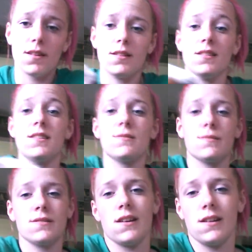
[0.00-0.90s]
This
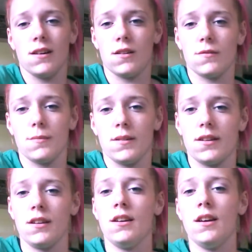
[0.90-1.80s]
was not hard for
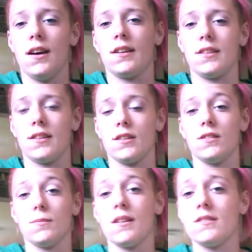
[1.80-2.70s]
me. I think it all
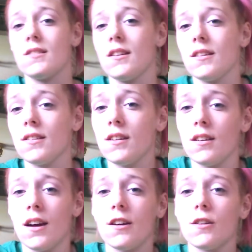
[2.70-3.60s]
depends on
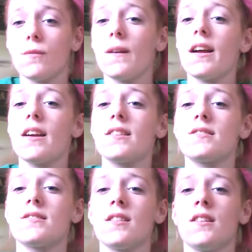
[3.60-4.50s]
how you're
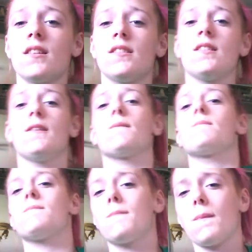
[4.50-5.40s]
raised,
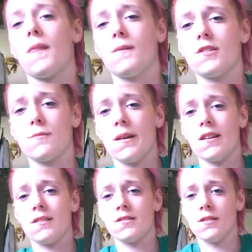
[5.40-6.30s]
what your
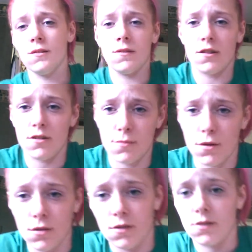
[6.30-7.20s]
parents do, if they
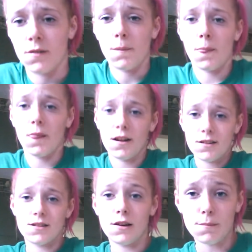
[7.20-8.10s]
smoke or
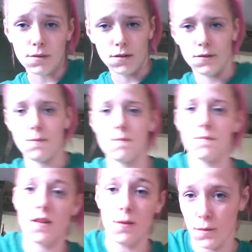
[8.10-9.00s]
dip or
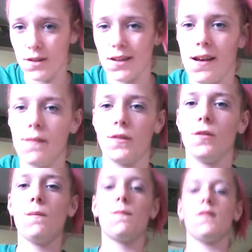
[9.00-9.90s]
what have
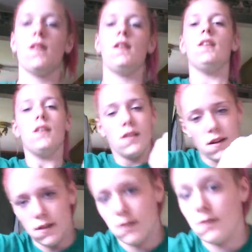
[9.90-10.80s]
you.
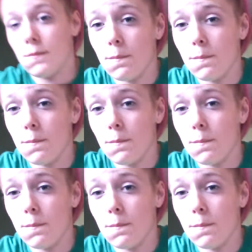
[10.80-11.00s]
Now,